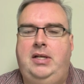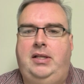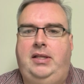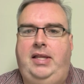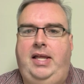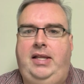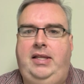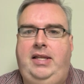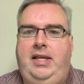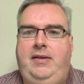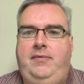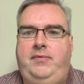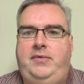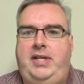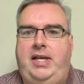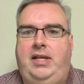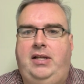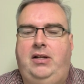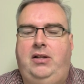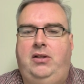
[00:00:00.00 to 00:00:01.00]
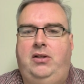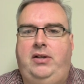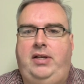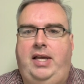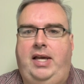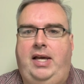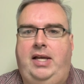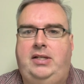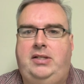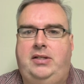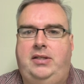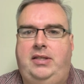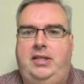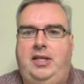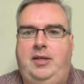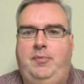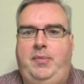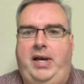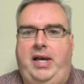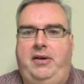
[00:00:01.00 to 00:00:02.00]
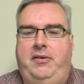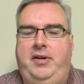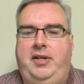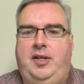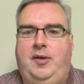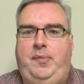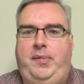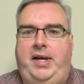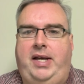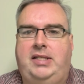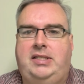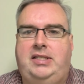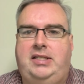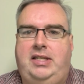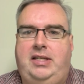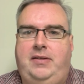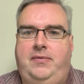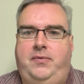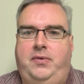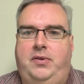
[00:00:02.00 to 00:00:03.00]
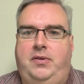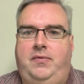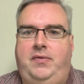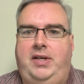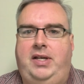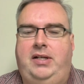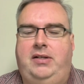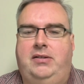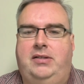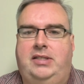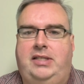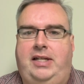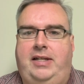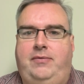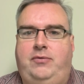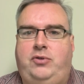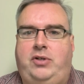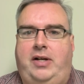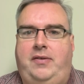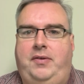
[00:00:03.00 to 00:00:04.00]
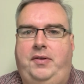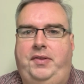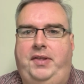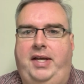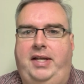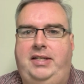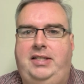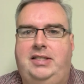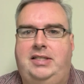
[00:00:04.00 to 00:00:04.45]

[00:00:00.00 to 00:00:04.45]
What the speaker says: then they've taken a look at the battery capacity for the vehicles that have traveled that